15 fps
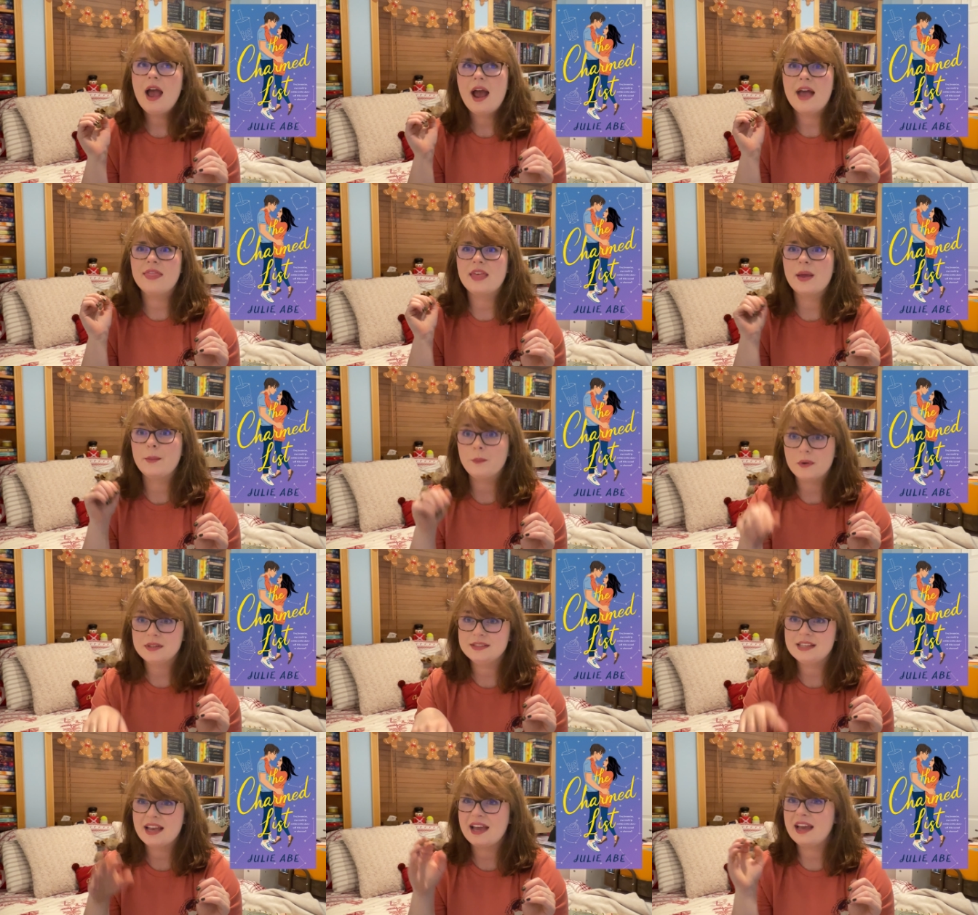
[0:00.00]
And then
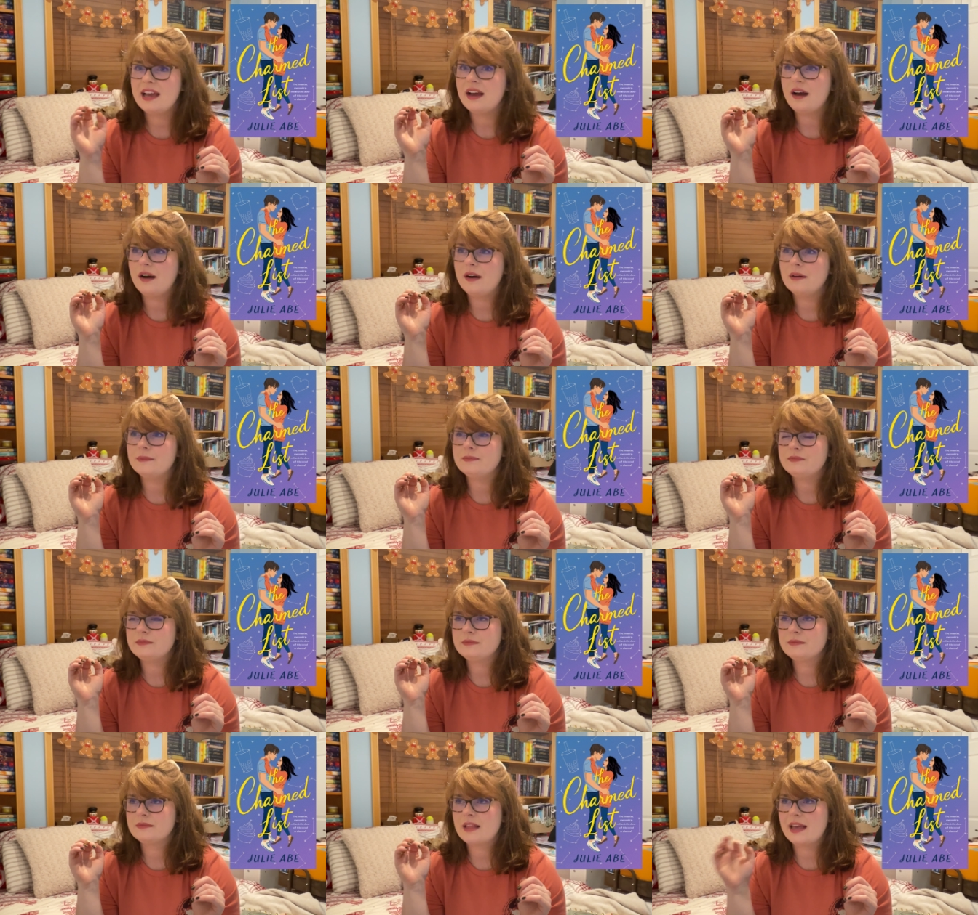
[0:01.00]
one day, um,
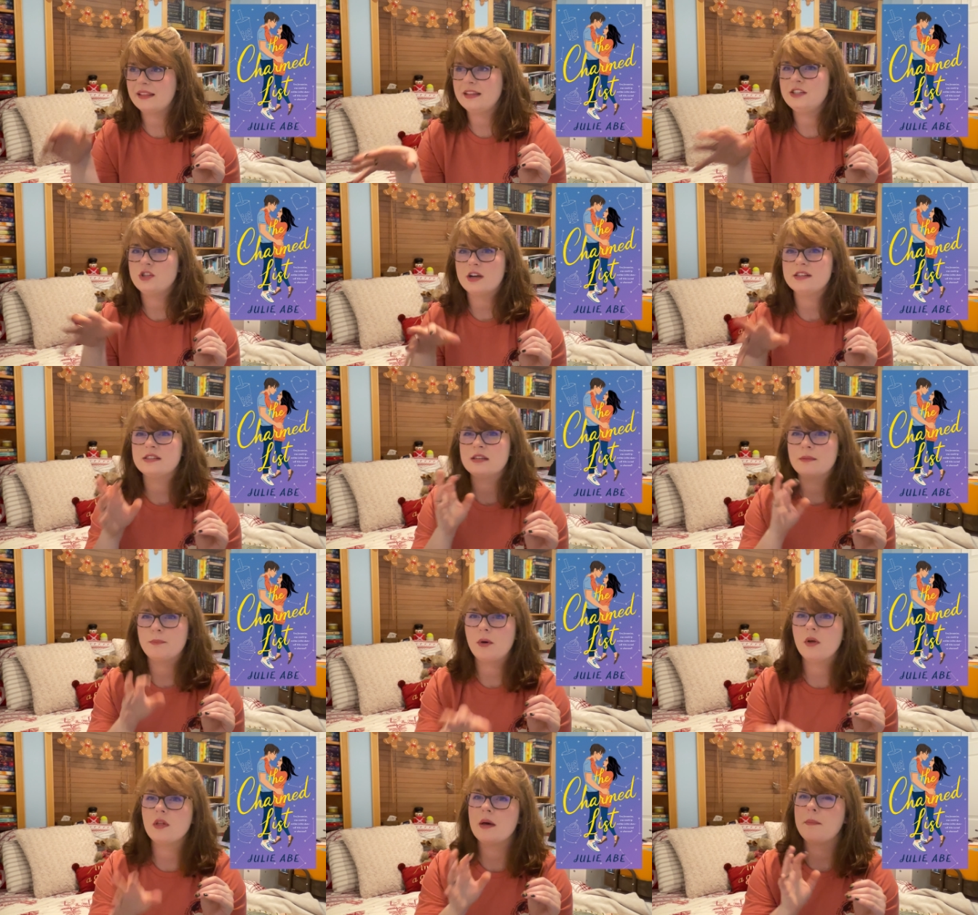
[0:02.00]
Ellie tries to
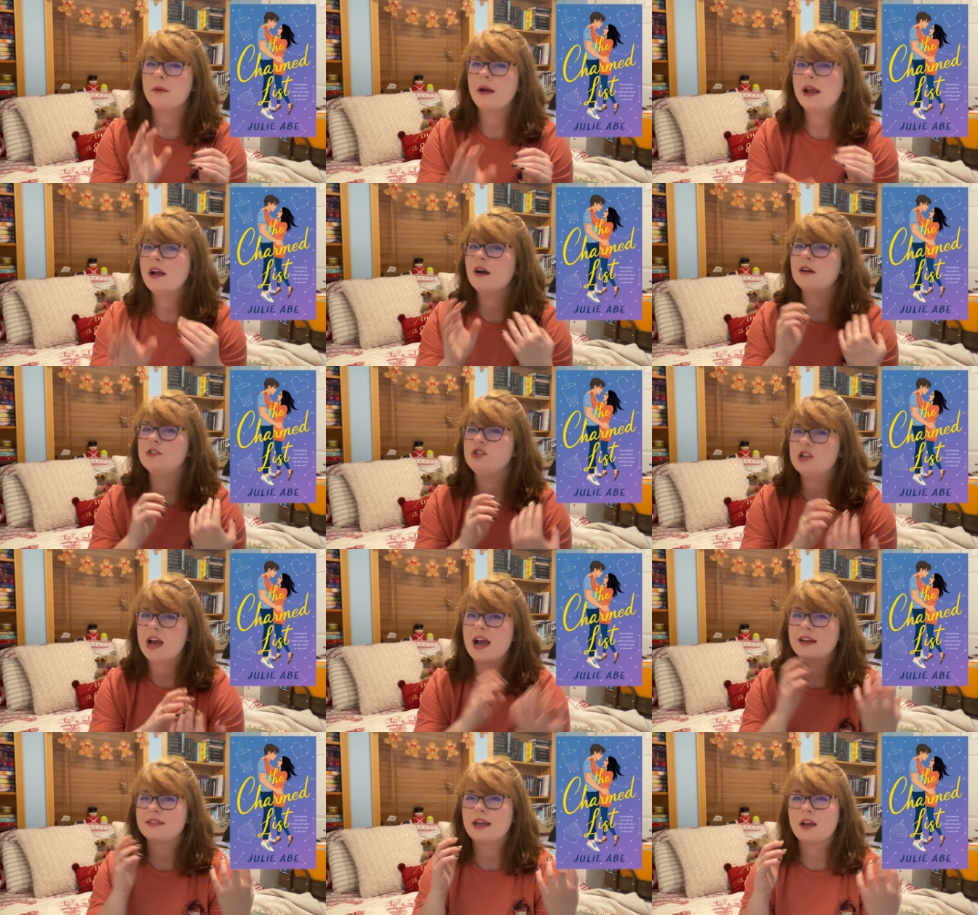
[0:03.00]
pull a prank on
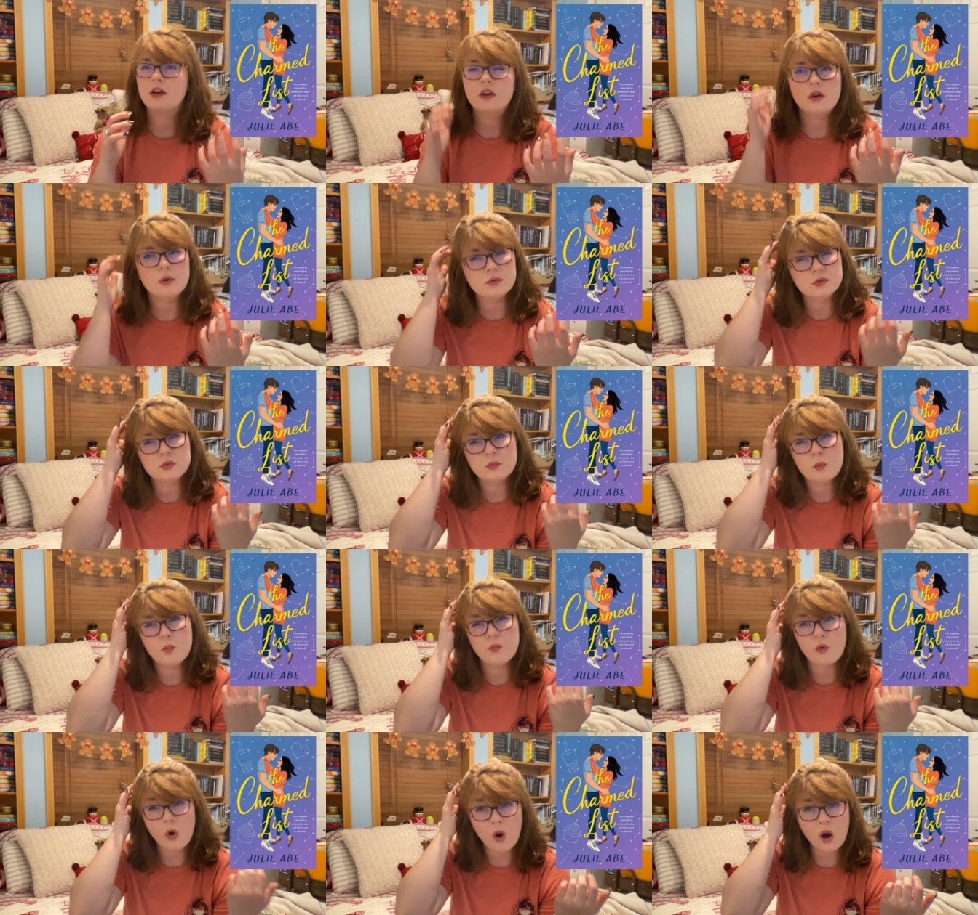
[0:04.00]
Jack that goes
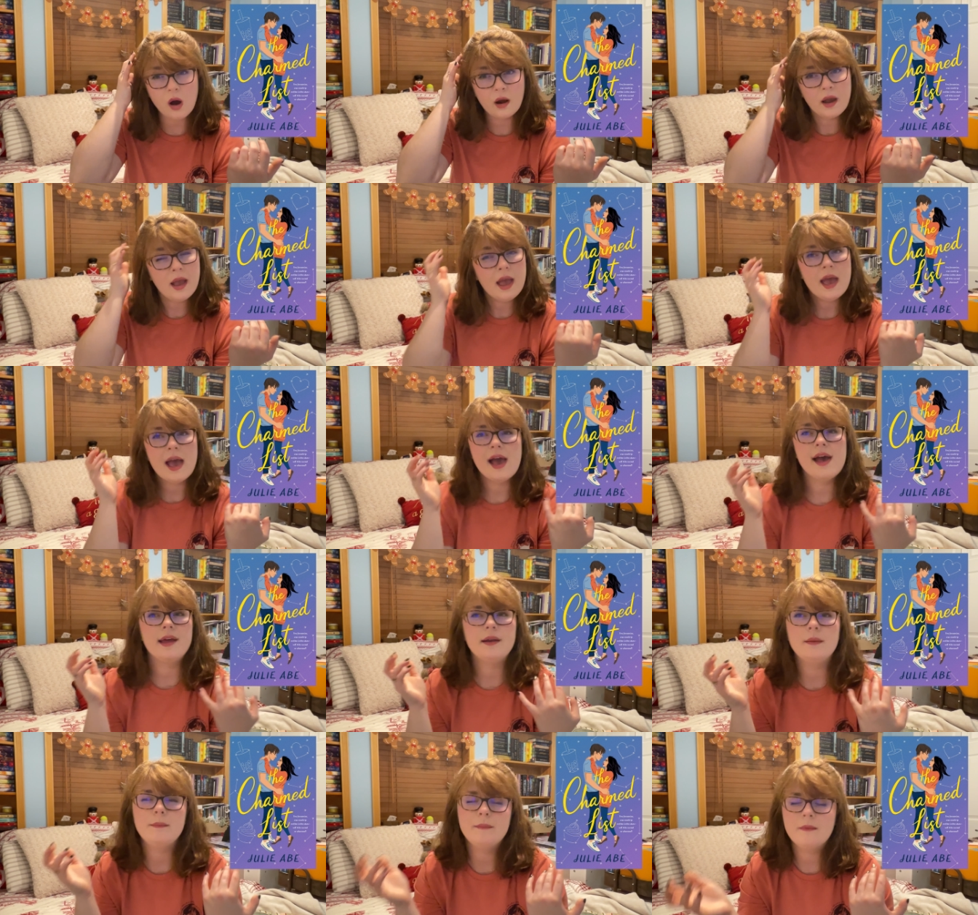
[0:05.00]
wrong
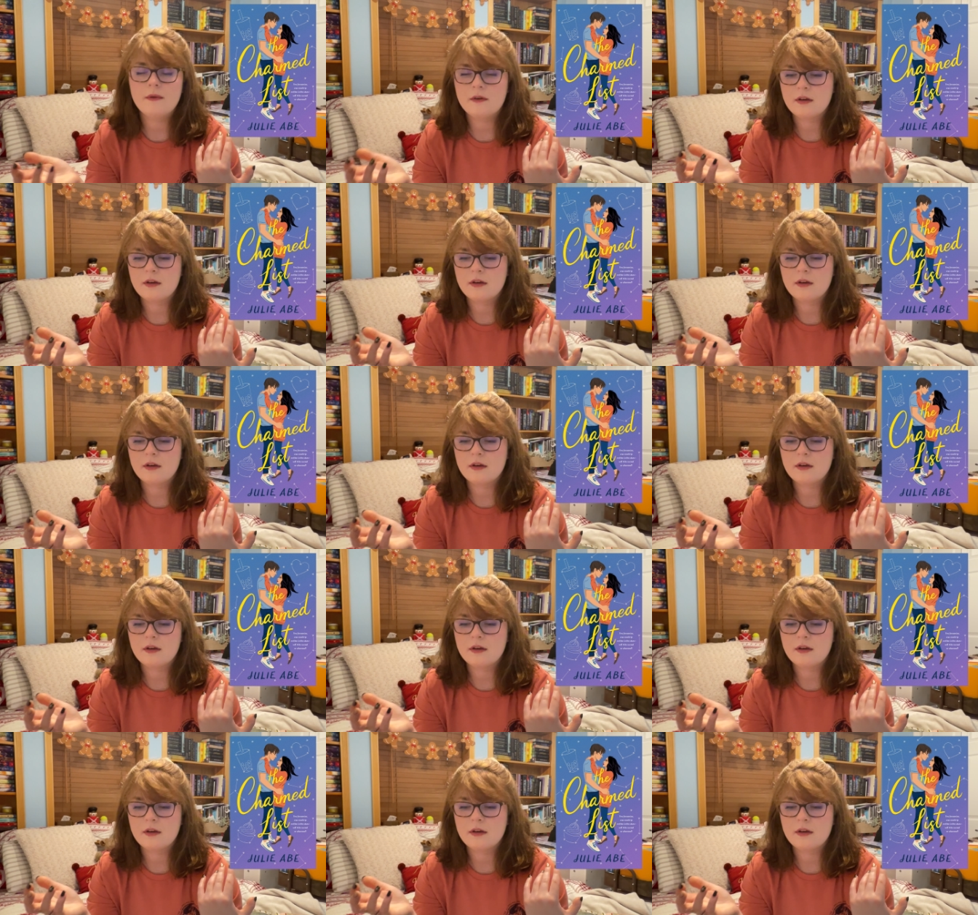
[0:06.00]
and